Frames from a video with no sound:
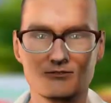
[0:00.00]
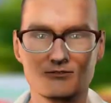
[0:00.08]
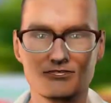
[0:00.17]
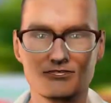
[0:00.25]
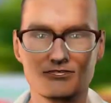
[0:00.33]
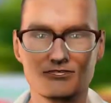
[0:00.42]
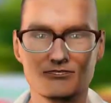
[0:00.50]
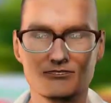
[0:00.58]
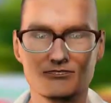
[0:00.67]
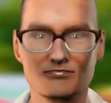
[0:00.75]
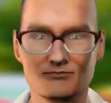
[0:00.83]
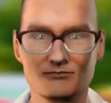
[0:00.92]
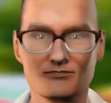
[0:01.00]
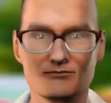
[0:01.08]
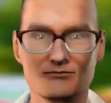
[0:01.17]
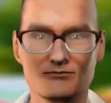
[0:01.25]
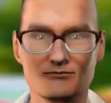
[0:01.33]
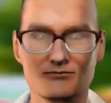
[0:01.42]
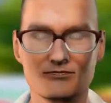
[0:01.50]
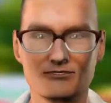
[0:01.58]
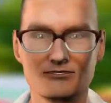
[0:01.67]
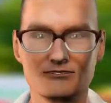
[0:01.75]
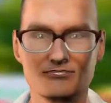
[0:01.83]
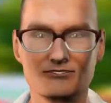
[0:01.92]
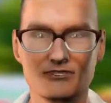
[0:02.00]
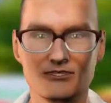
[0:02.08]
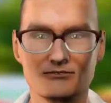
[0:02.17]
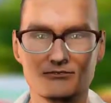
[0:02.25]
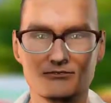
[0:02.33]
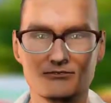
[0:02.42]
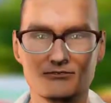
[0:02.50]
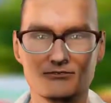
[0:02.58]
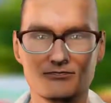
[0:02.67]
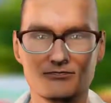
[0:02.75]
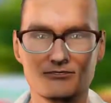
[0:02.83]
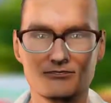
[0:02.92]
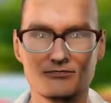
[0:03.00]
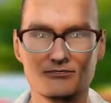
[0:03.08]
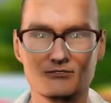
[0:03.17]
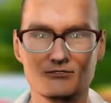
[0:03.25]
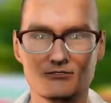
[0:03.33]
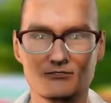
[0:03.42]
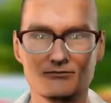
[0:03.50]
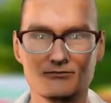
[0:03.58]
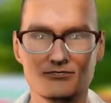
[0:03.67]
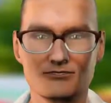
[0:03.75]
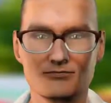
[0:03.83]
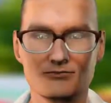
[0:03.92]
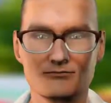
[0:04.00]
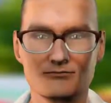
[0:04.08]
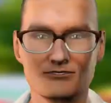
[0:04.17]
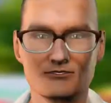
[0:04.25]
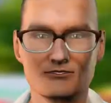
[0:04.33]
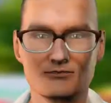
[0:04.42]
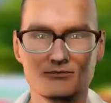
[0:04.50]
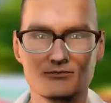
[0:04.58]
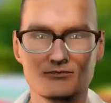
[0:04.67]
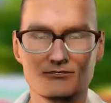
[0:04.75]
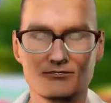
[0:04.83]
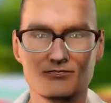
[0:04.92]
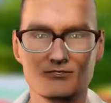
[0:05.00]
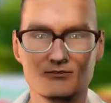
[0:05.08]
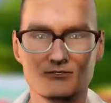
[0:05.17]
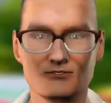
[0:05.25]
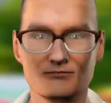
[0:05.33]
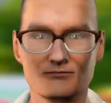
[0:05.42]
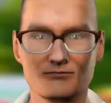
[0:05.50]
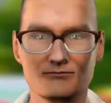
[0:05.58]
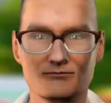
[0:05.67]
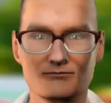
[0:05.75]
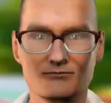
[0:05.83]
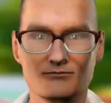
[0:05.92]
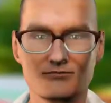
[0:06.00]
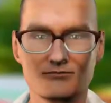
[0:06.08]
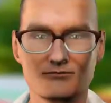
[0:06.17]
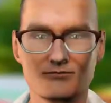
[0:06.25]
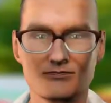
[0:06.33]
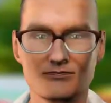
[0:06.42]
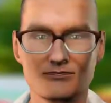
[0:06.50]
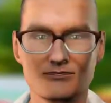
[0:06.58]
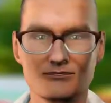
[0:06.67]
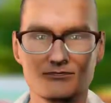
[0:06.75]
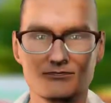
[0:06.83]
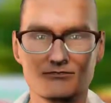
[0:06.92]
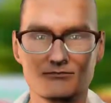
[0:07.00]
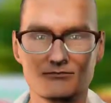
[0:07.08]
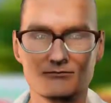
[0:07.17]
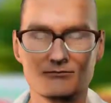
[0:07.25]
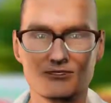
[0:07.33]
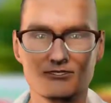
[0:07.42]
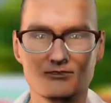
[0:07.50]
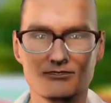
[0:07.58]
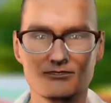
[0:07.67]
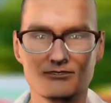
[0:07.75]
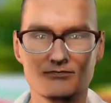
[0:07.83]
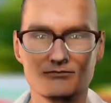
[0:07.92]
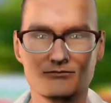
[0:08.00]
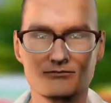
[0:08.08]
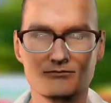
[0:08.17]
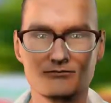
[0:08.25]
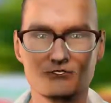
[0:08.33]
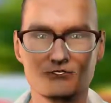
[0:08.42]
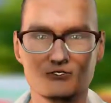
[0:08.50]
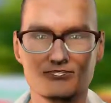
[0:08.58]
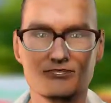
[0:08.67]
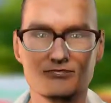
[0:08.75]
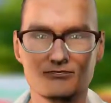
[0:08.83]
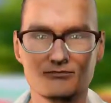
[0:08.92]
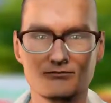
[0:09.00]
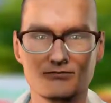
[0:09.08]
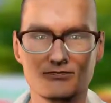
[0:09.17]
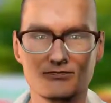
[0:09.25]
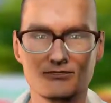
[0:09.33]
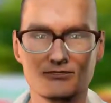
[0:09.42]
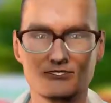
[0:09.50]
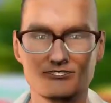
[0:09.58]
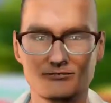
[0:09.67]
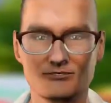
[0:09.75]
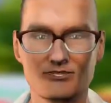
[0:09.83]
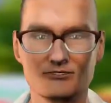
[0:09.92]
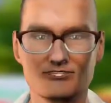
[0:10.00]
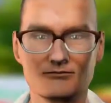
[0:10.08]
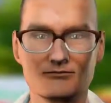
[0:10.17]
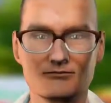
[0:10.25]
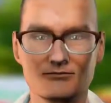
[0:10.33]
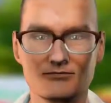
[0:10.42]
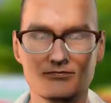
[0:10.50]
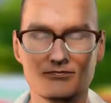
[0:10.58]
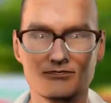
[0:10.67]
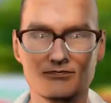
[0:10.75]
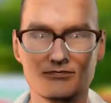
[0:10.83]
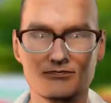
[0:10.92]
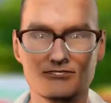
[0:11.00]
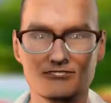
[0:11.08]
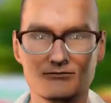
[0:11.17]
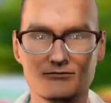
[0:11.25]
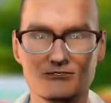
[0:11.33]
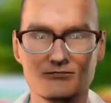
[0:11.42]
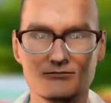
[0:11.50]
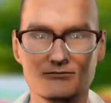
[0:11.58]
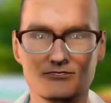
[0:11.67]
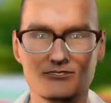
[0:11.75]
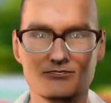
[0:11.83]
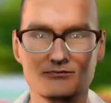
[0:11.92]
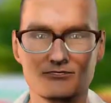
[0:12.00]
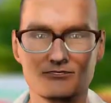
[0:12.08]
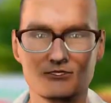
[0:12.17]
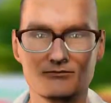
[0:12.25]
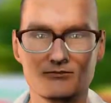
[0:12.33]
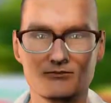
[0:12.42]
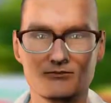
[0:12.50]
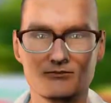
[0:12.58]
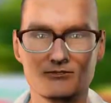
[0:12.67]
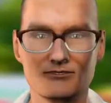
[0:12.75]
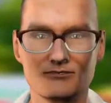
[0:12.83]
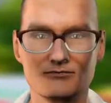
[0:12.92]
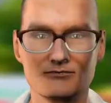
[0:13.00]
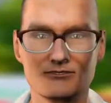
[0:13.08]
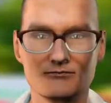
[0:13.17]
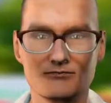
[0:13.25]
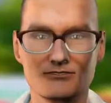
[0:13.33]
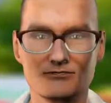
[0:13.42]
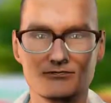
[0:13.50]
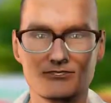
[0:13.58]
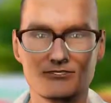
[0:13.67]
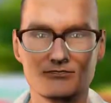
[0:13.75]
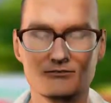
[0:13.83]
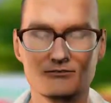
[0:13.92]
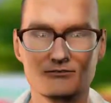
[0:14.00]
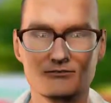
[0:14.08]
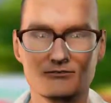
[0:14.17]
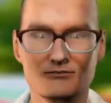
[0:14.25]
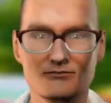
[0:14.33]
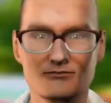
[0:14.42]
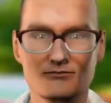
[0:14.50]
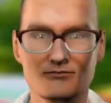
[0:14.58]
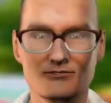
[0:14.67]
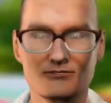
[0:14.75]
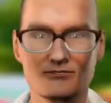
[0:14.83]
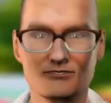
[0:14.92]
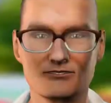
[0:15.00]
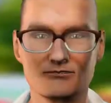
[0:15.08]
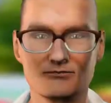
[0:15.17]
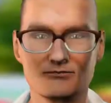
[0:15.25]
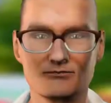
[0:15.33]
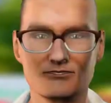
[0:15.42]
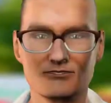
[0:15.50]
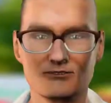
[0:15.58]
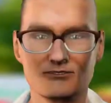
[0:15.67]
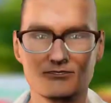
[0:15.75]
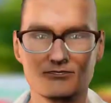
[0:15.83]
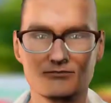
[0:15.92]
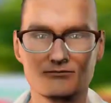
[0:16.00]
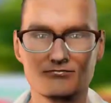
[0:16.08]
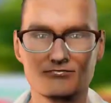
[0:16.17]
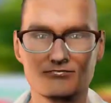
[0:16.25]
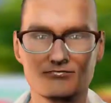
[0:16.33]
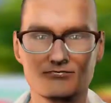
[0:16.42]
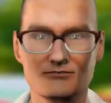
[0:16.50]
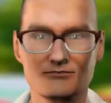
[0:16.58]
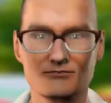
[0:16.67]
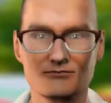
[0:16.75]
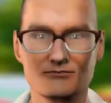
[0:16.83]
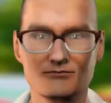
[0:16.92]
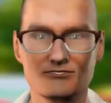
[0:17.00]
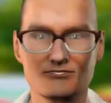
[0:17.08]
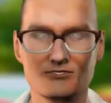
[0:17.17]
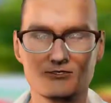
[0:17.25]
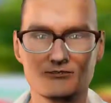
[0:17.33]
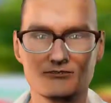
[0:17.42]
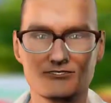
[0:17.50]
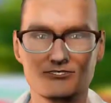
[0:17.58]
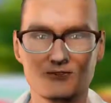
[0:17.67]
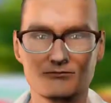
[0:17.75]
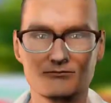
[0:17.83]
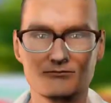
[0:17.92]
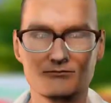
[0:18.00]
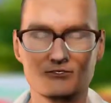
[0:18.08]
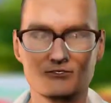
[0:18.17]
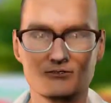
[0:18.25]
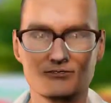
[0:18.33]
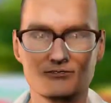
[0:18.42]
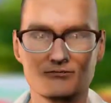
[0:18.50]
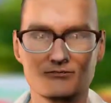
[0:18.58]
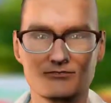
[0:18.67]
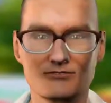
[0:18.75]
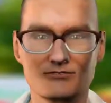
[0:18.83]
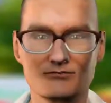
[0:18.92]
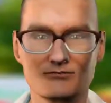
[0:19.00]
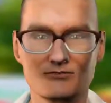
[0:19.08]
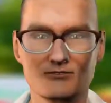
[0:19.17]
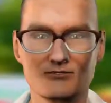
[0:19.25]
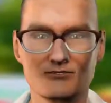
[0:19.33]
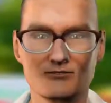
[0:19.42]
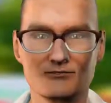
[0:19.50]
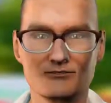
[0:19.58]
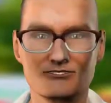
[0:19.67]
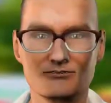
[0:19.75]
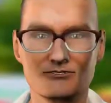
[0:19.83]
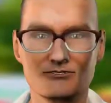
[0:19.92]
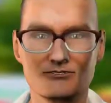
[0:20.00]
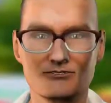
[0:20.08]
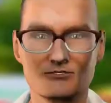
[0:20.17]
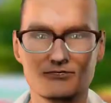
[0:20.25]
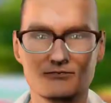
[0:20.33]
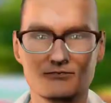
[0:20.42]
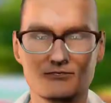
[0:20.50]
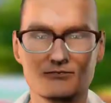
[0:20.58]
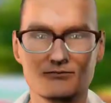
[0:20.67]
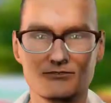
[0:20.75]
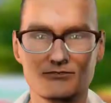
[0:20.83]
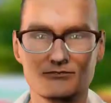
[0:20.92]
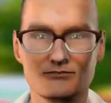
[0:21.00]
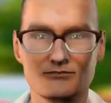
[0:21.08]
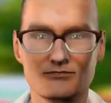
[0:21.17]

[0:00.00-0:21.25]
We need to explain its deep knowledge of theology, of philosophy, of law, of religion, of history, of science, and all of these things are manifest and clear in the Quran. Where did this knowledge and information come from? These people say, well, the Prophet Muhammad must have learnt it from someone.